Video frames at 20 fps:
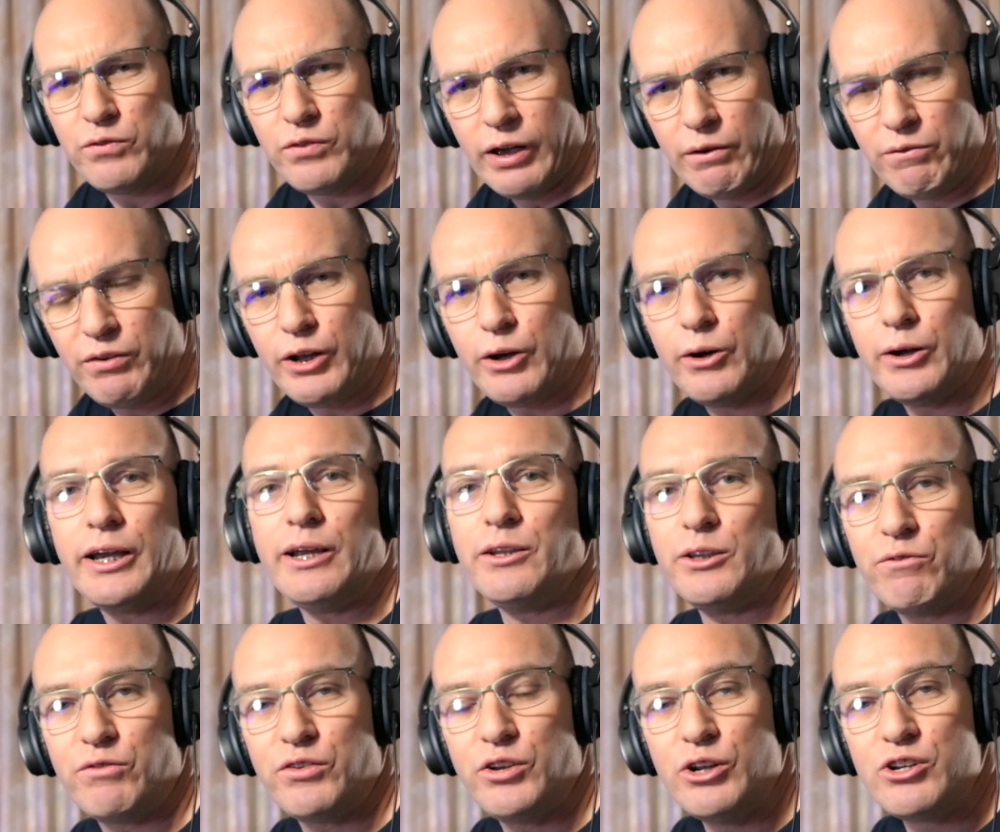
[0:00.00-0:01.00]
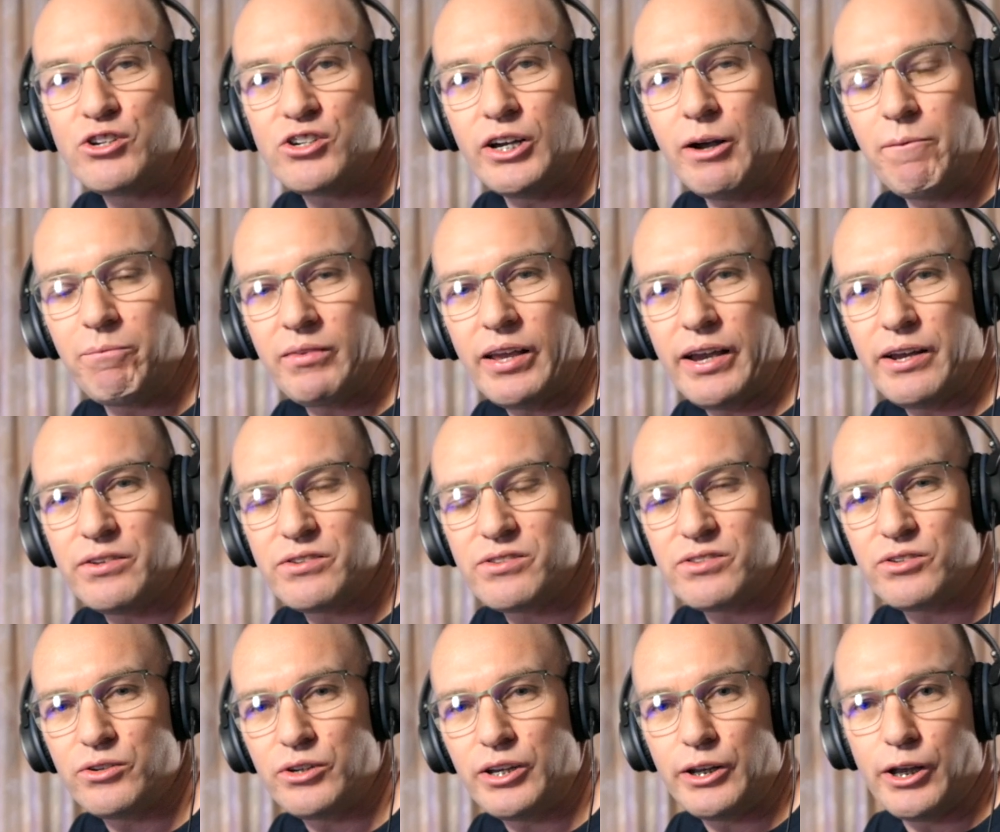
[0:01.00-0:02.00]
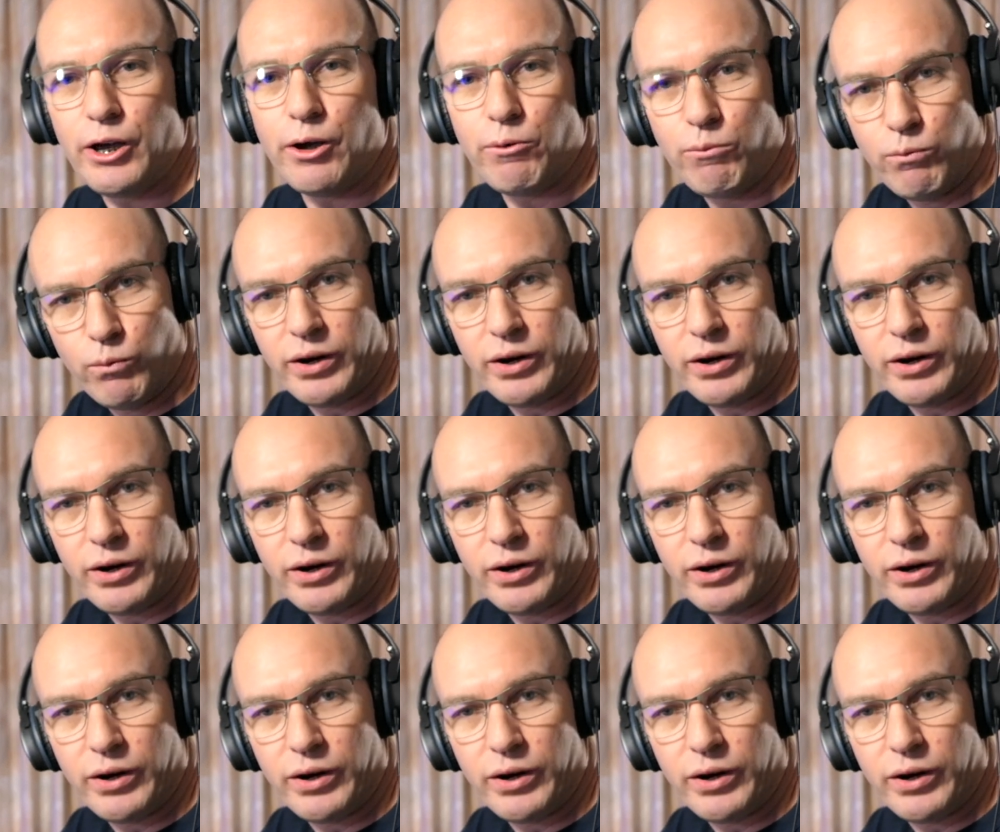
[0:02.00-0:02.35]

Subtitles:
a video in the future as to, you know,